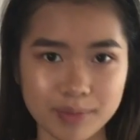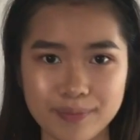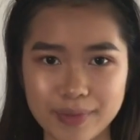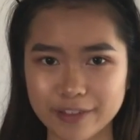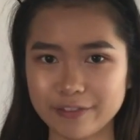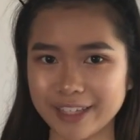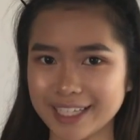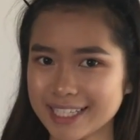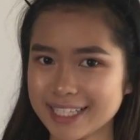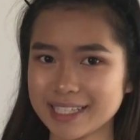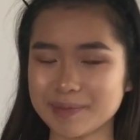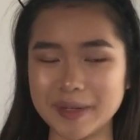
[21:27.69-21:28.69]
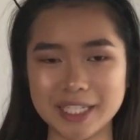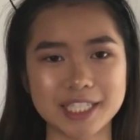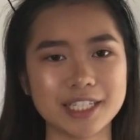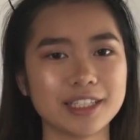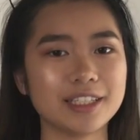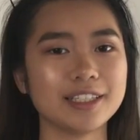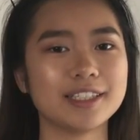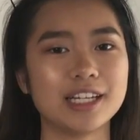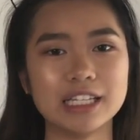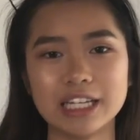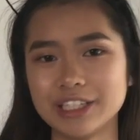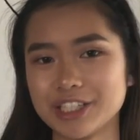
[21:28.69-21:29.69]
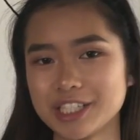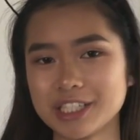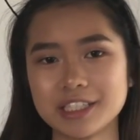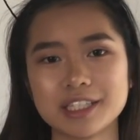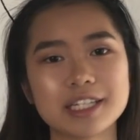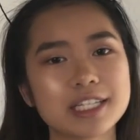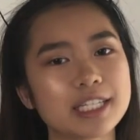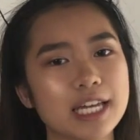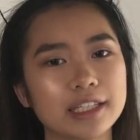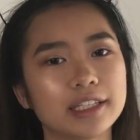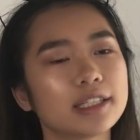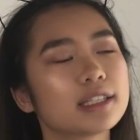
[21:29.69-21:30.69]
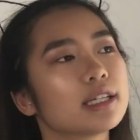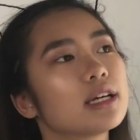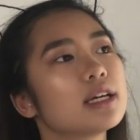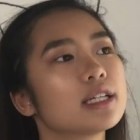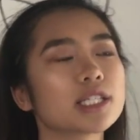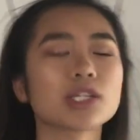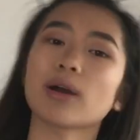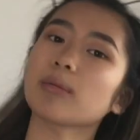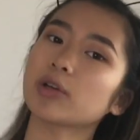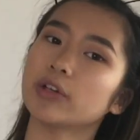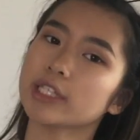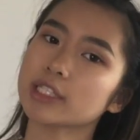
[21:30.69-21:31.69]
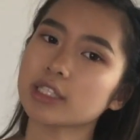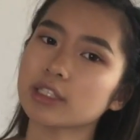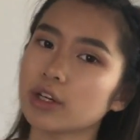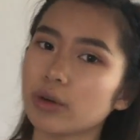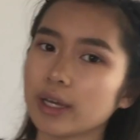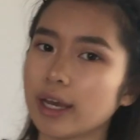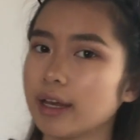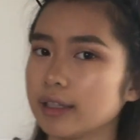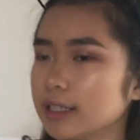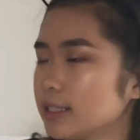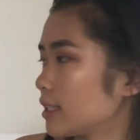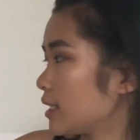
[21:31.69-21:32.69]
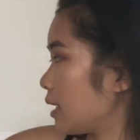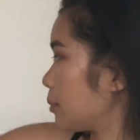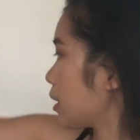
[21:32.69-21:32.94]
My face is basically done. I just need to set it. So I'm going to go ahead and set